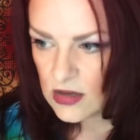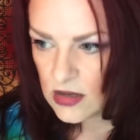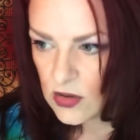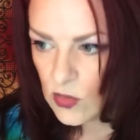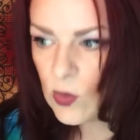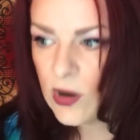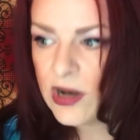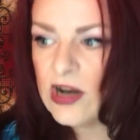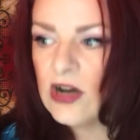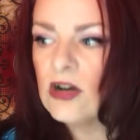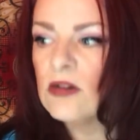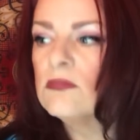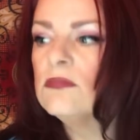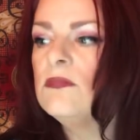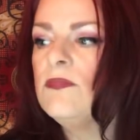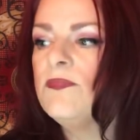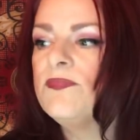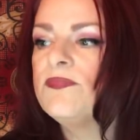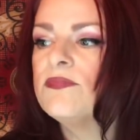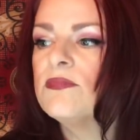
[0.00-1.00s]
where
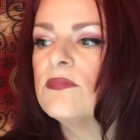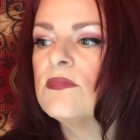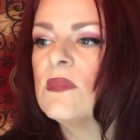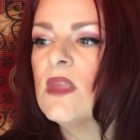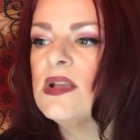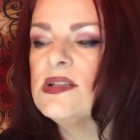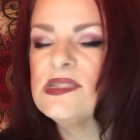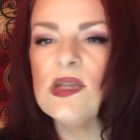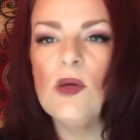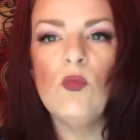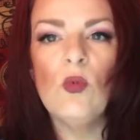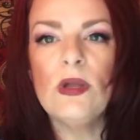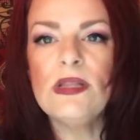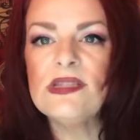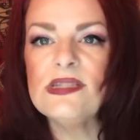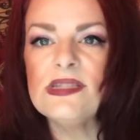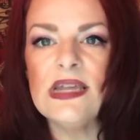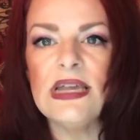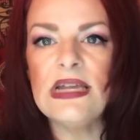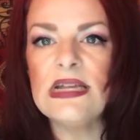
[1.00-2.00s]

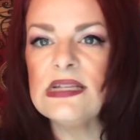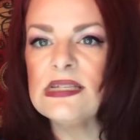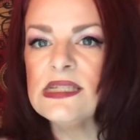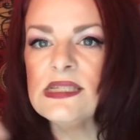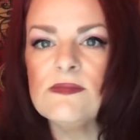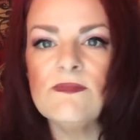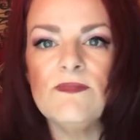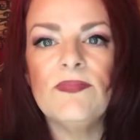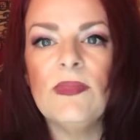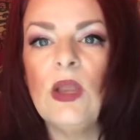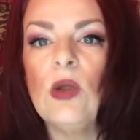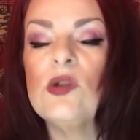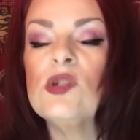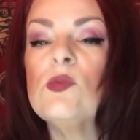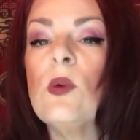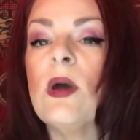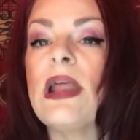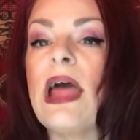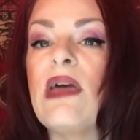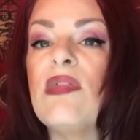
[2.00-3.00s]
someone says,
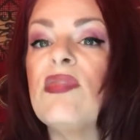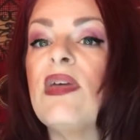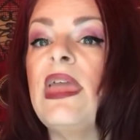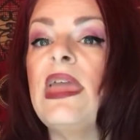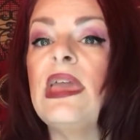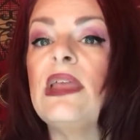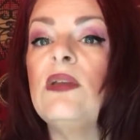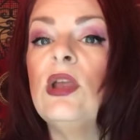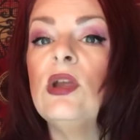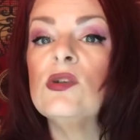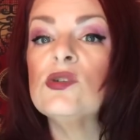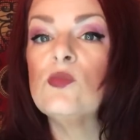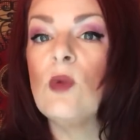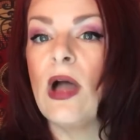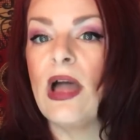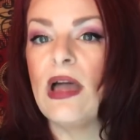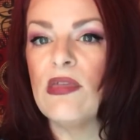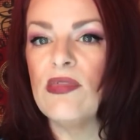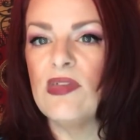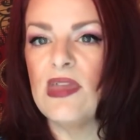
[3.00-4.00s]
here's what I think and here's
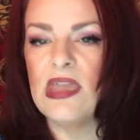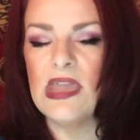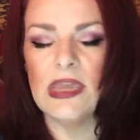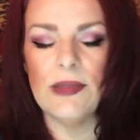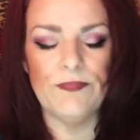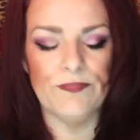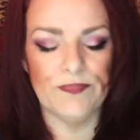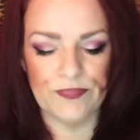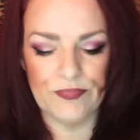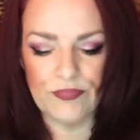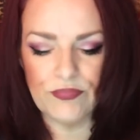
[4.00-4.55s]
why I think it.